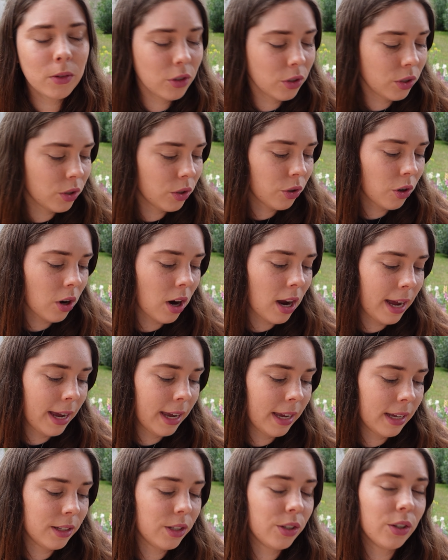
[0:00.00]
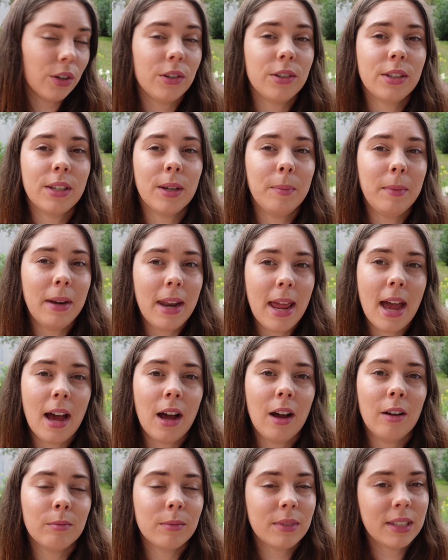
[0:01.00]
just try and sow some
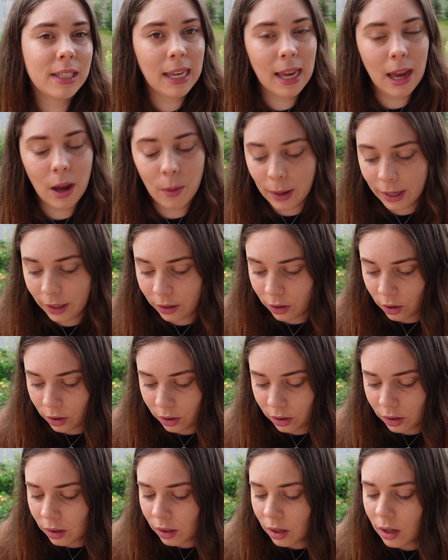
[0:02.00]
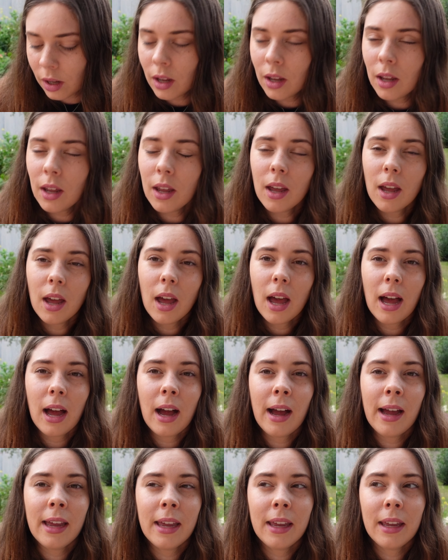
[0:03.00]
now, see how I go.
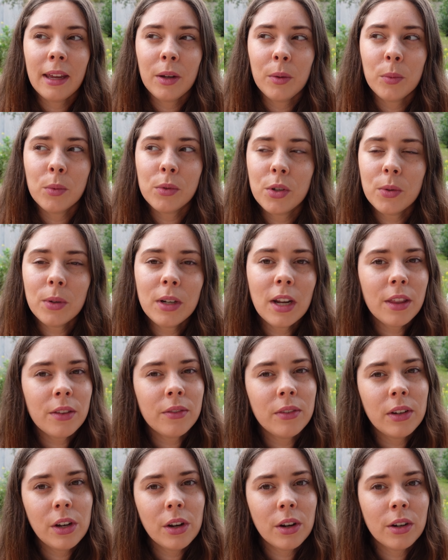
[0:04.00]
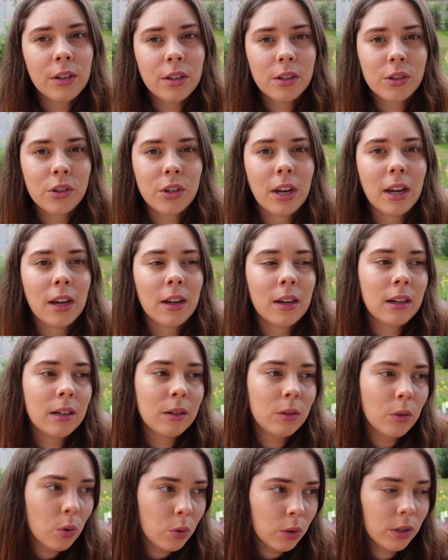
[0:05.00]
I will do another video to share
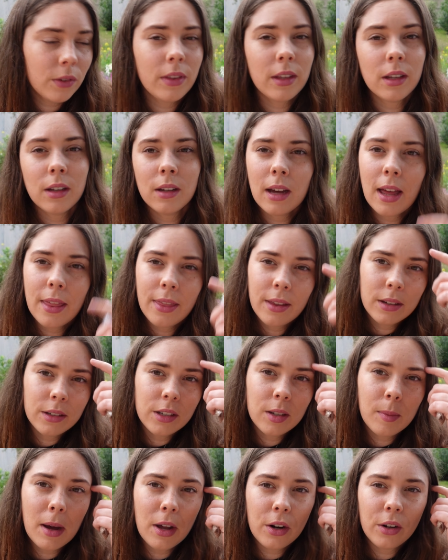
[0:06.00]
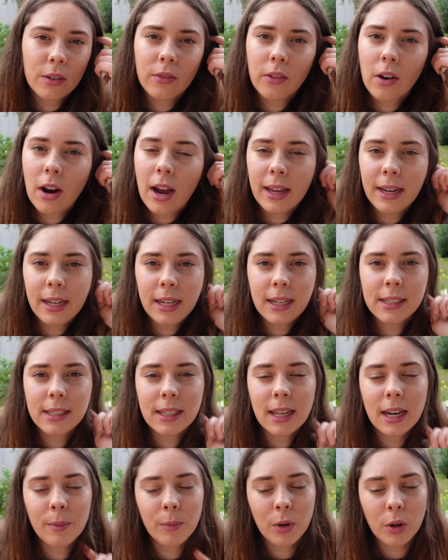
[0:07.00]
all of the other tomato varieties
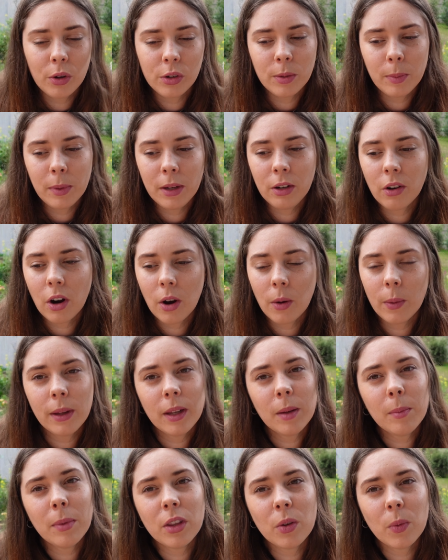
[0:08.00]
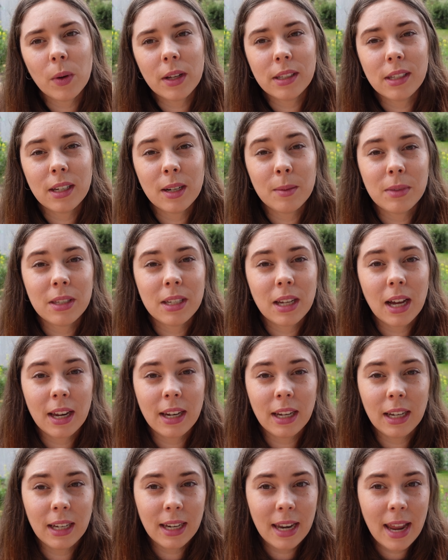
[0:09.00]
that I'm going to be growing, but the ones that I'm
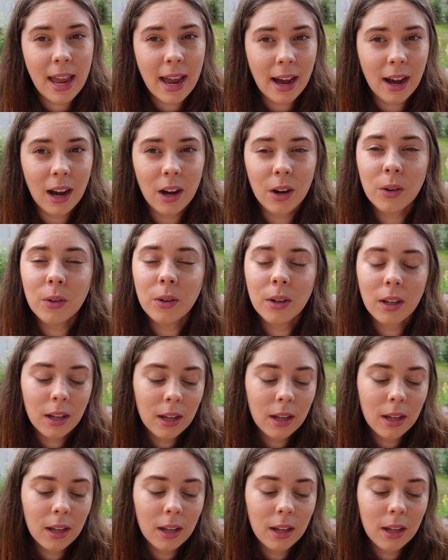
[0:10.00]
starting now,